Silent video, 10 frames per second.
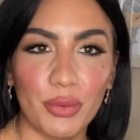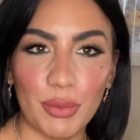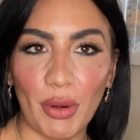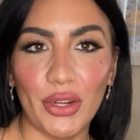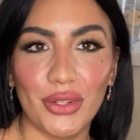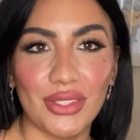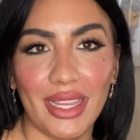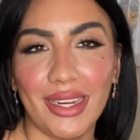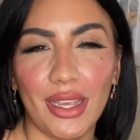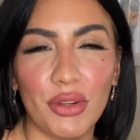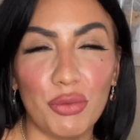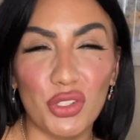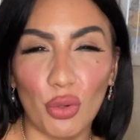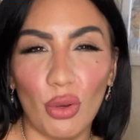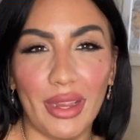sparks like a
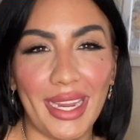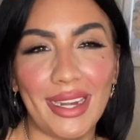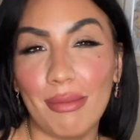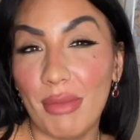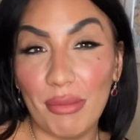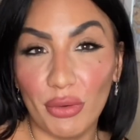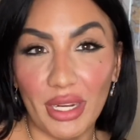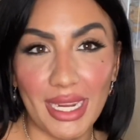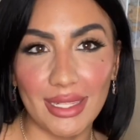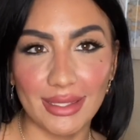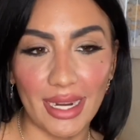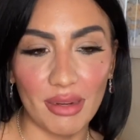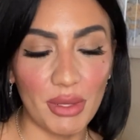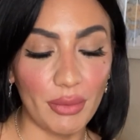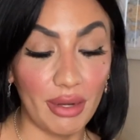joy and a memory inside
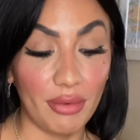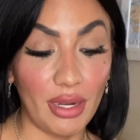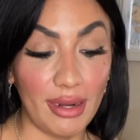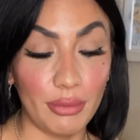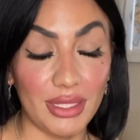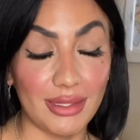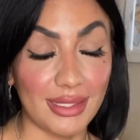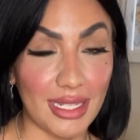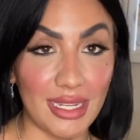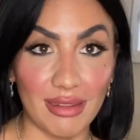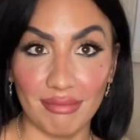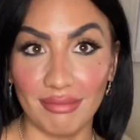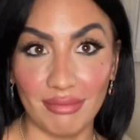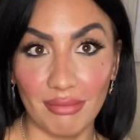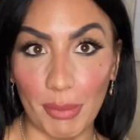of me whenever I would see
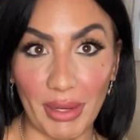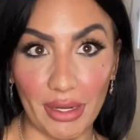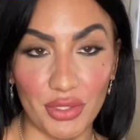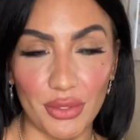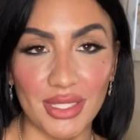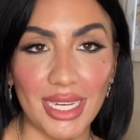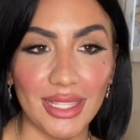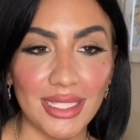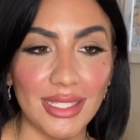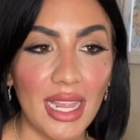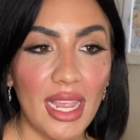a pair of shoes like this.